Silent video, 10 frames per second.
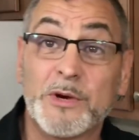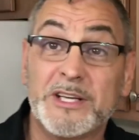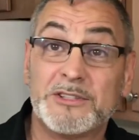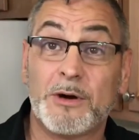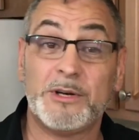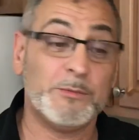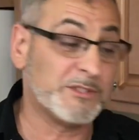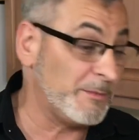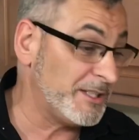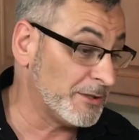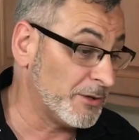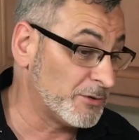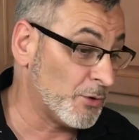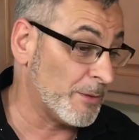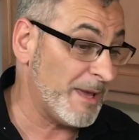rigatoni with some
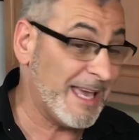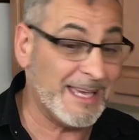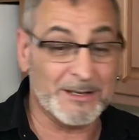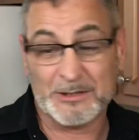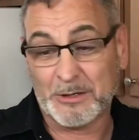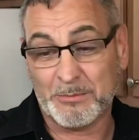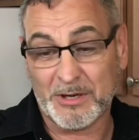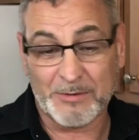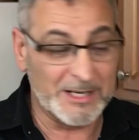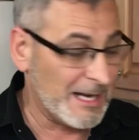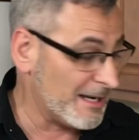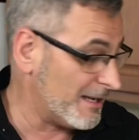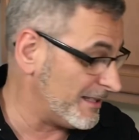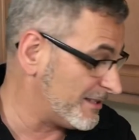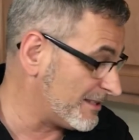Untitled Gourmet and a little bit of
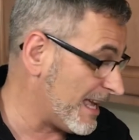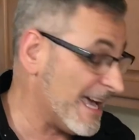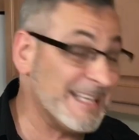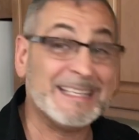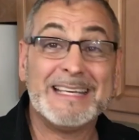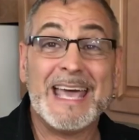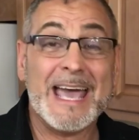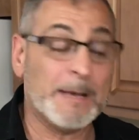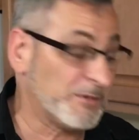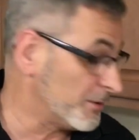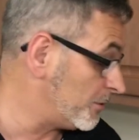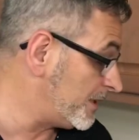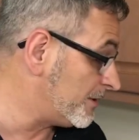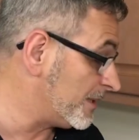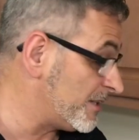ricotta on the side.
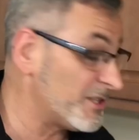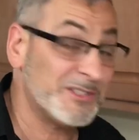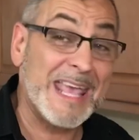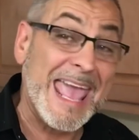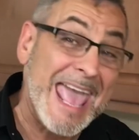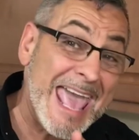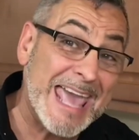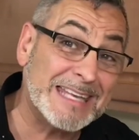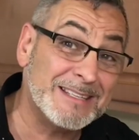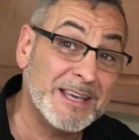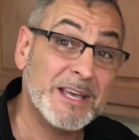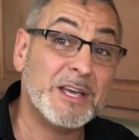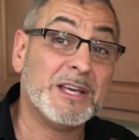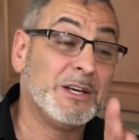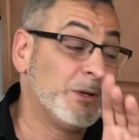Absolutely delicious. And
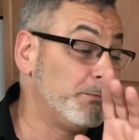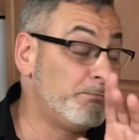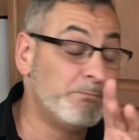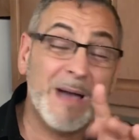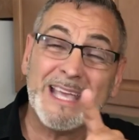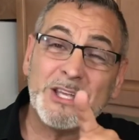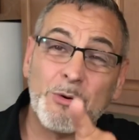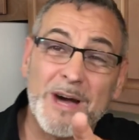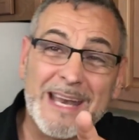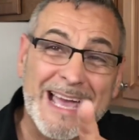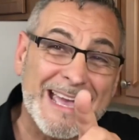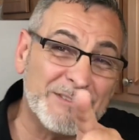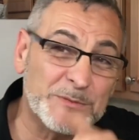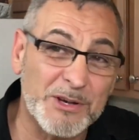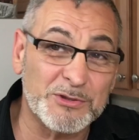you know what? I
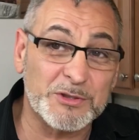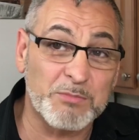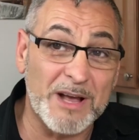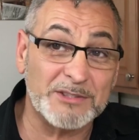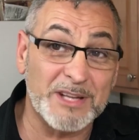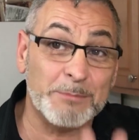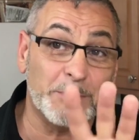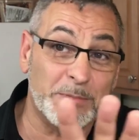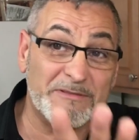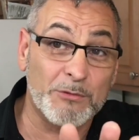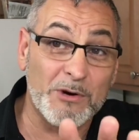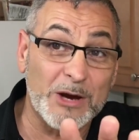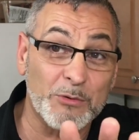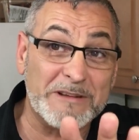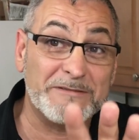have a special surprise tonight.
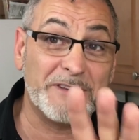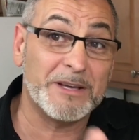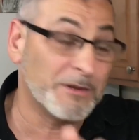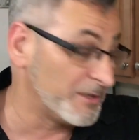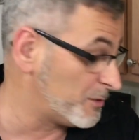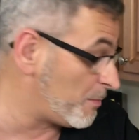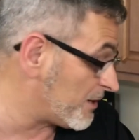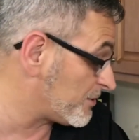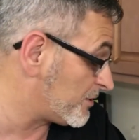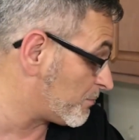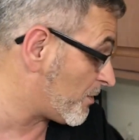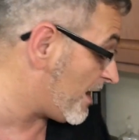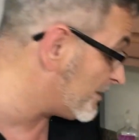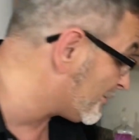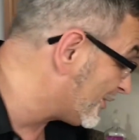Before I reveal the special
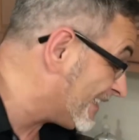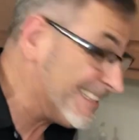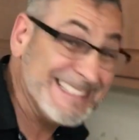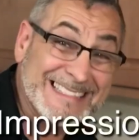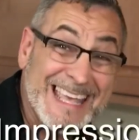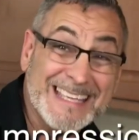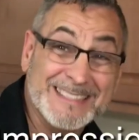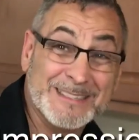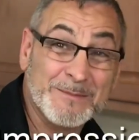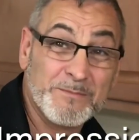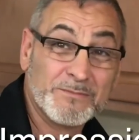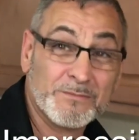surprise, look at these steaks.